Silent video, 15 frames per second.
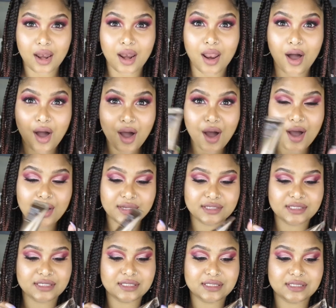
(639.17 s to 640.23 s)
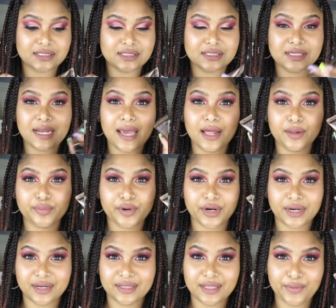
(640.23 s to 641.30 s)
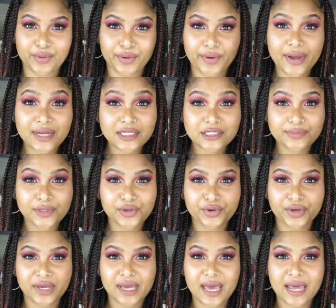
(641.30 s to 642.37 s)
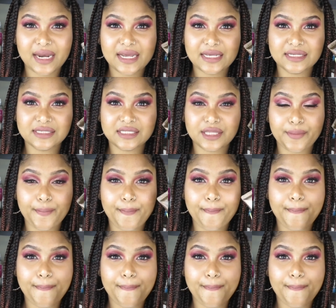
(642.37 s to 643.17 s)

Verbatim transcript: last snail product that we're going to be looking at is the